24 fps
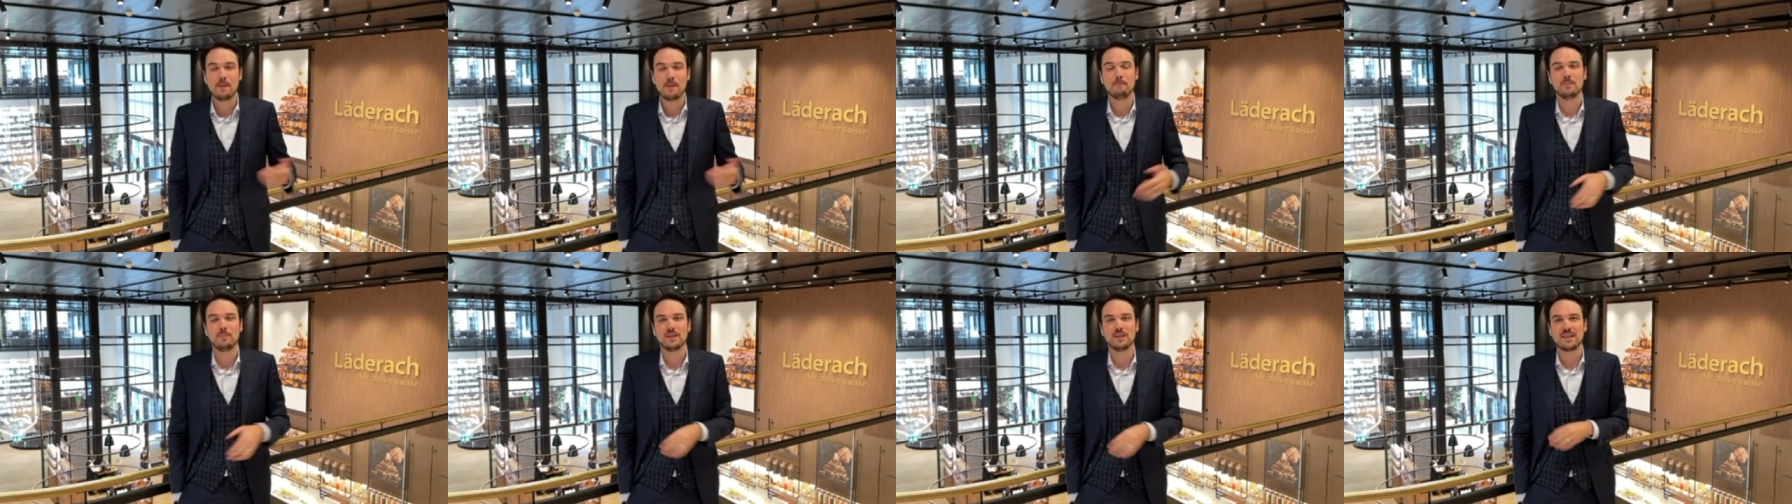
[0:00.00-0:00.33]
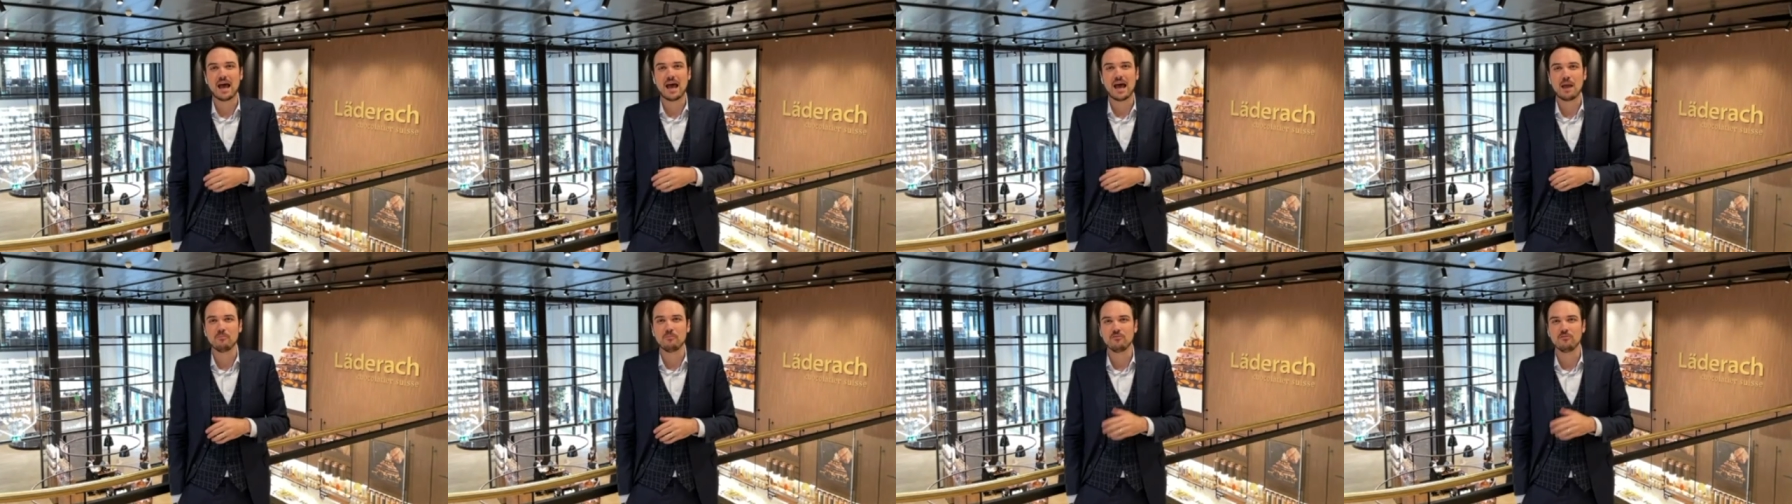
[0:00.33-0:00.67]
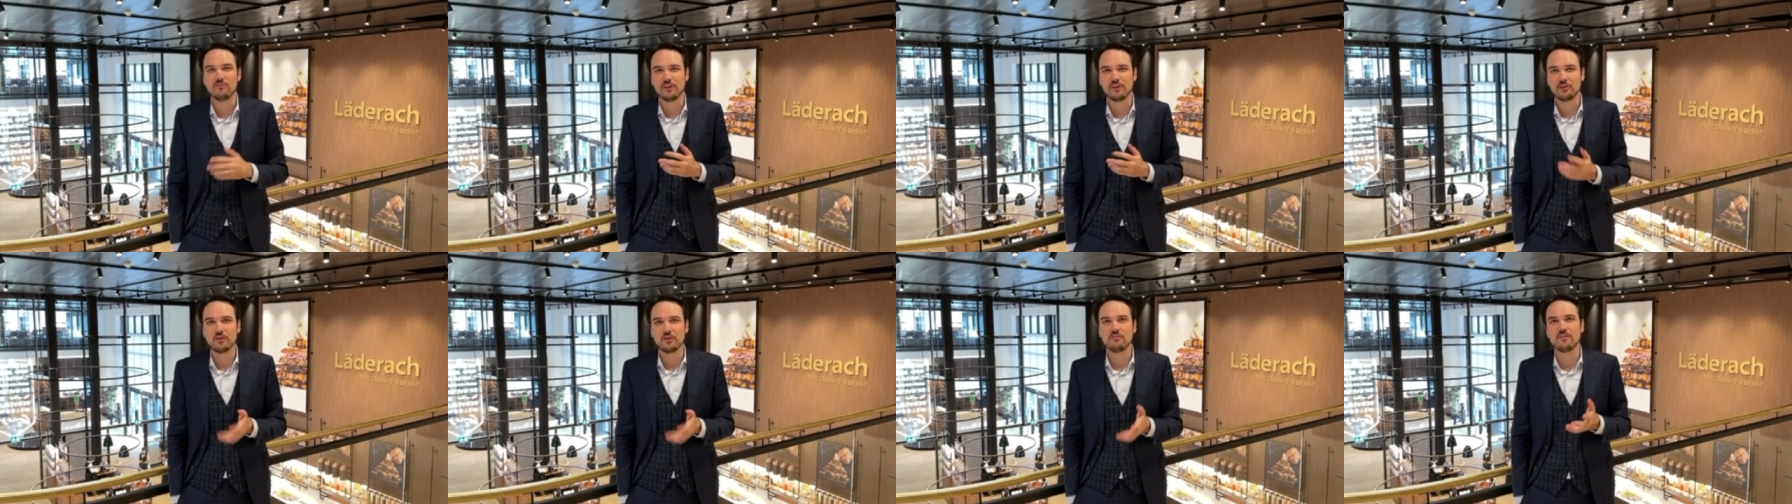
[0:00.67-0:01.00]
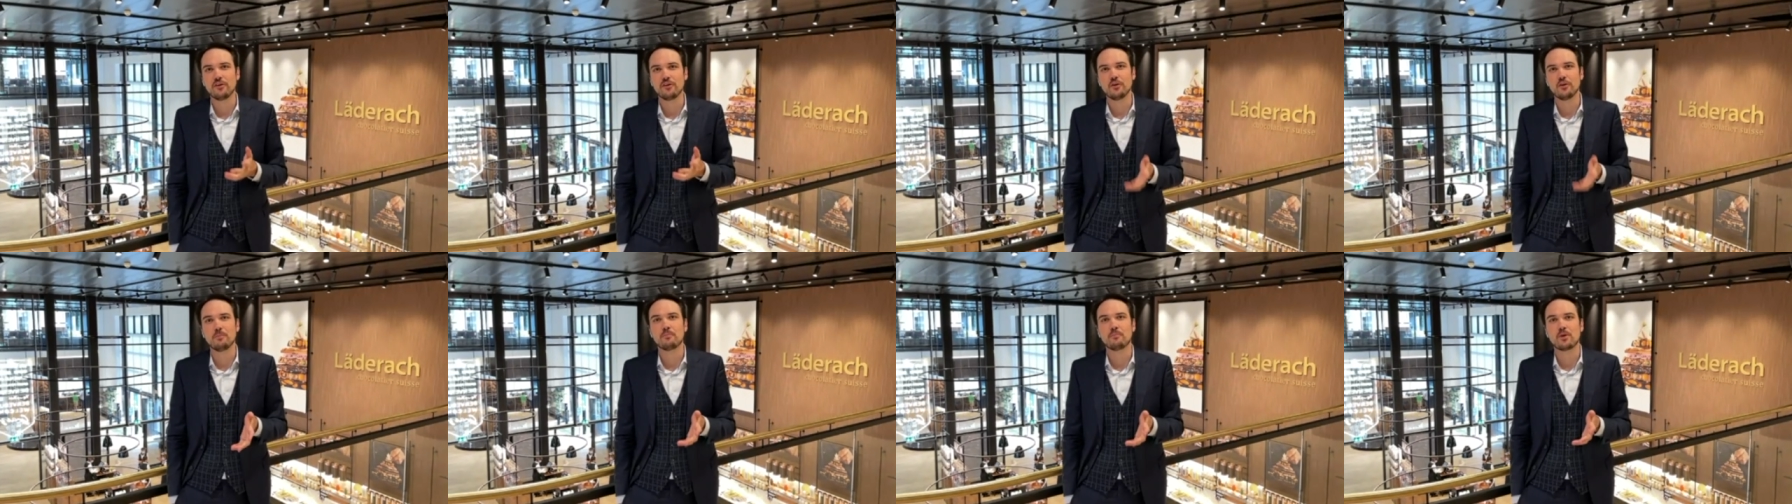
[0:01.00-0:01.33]
but I'm very,
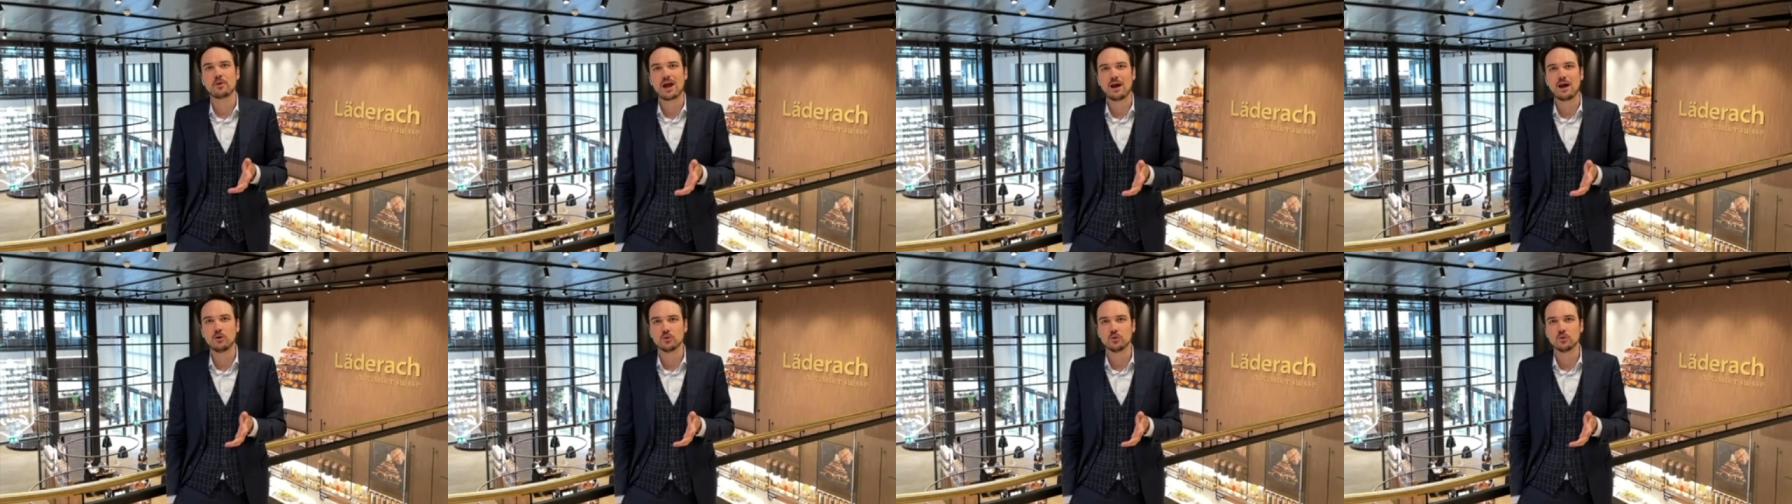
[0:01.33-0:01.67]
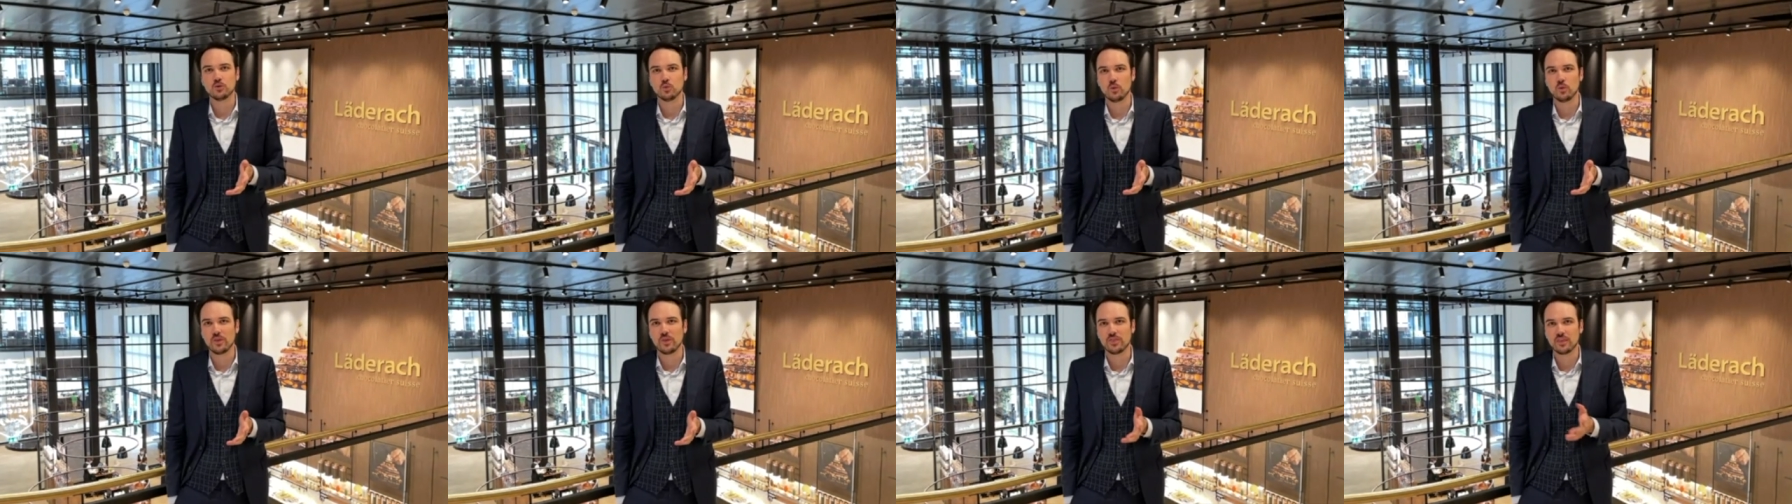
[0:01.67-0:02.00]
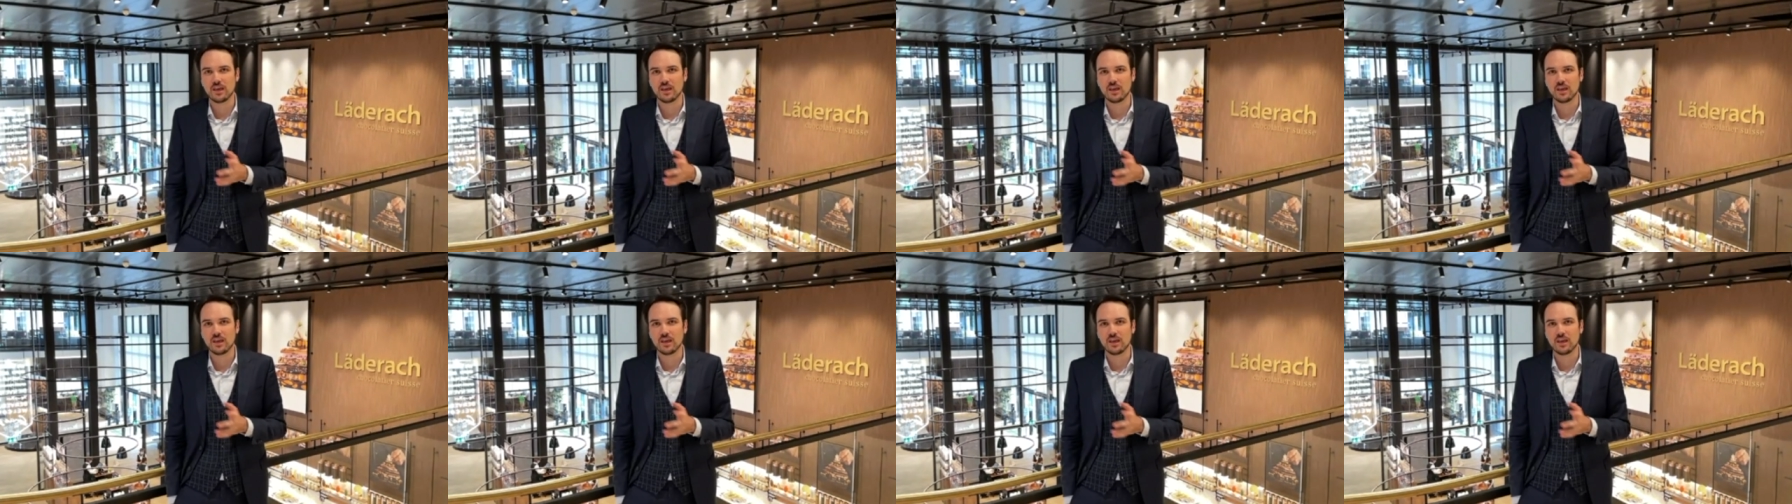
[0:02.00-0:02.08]
very proud with